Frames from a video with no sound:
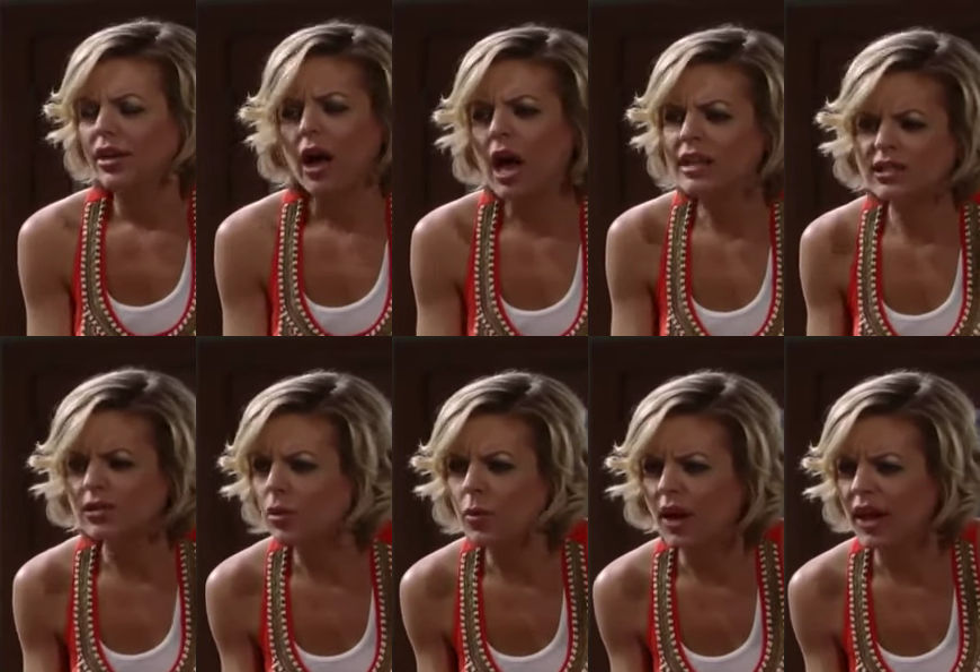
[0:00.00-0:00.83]
the
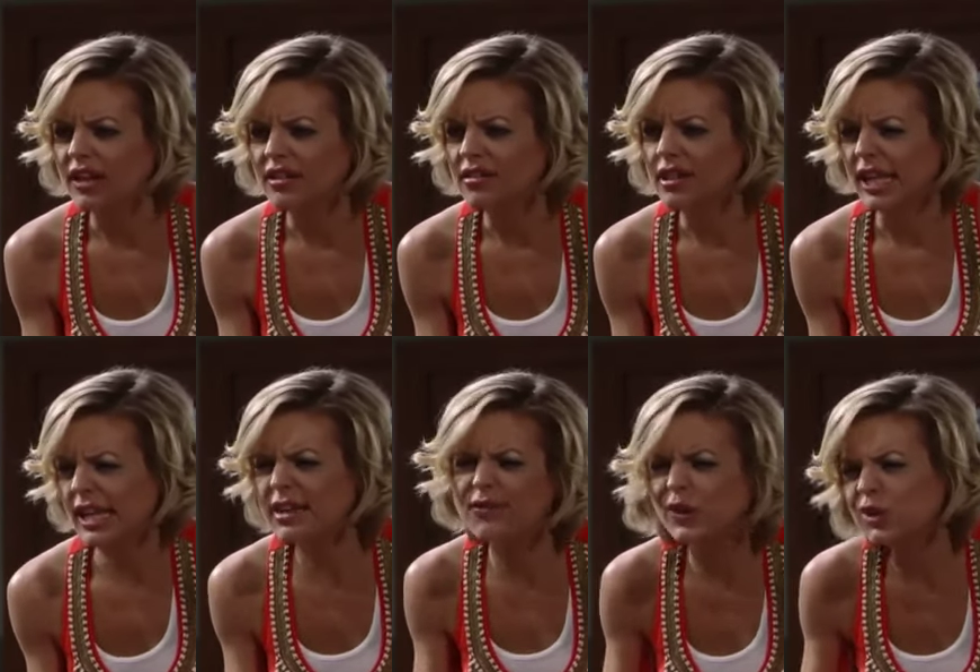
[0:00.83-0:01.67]
hostile one,
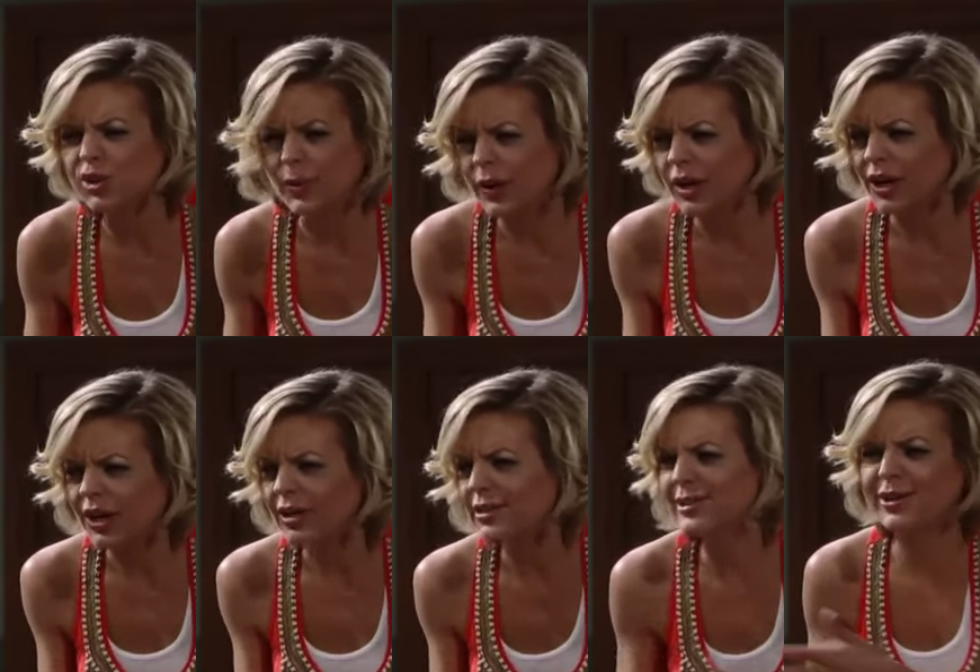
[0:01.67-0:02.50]
the
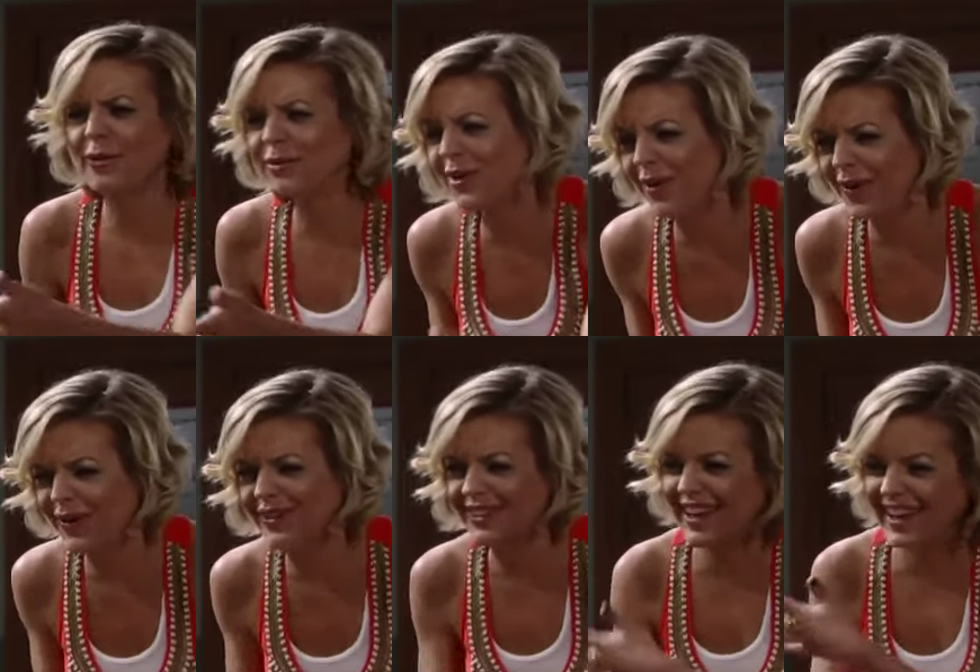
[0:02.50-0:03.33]
evildoer, Stone
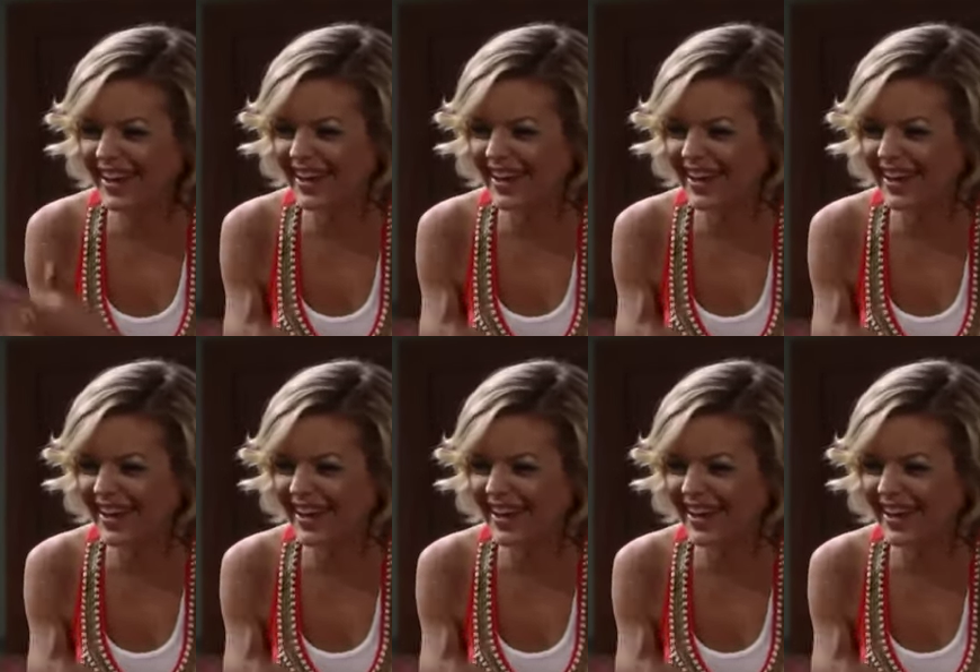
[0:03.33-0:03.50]
Cold.